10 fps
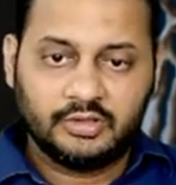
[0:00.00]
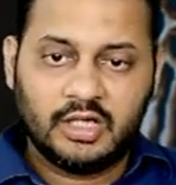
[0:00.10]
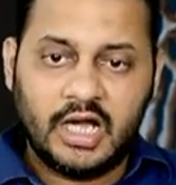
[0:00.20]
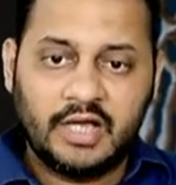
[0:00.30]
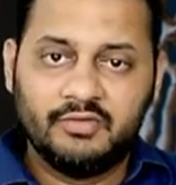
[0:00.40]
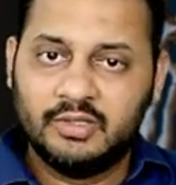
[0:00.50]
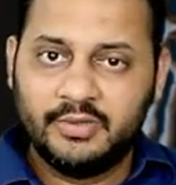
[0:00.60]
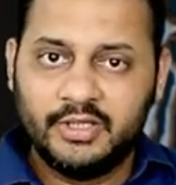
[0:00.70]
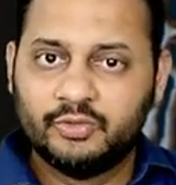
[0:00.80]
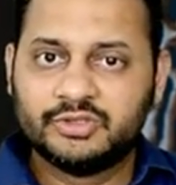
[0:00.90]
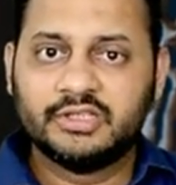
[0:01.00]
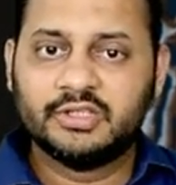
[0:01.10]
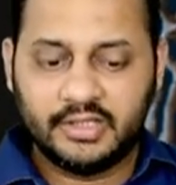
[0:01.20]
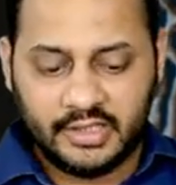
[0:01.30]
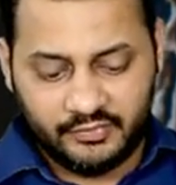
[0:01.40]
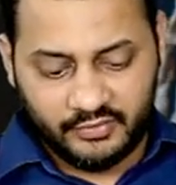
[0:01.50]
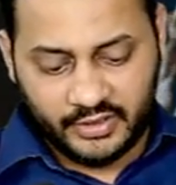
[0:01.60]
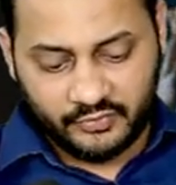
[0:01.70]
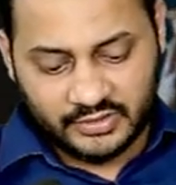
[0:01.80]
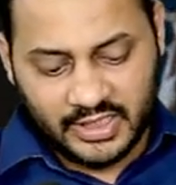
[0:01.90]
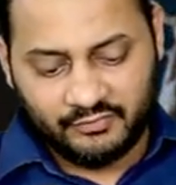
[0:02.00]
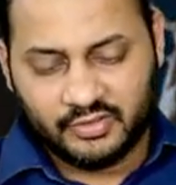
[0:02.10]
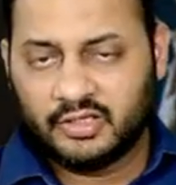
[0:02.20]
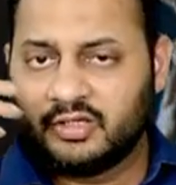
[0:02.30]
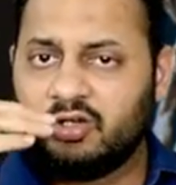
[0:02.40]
I will be using the derivatives. I have learned a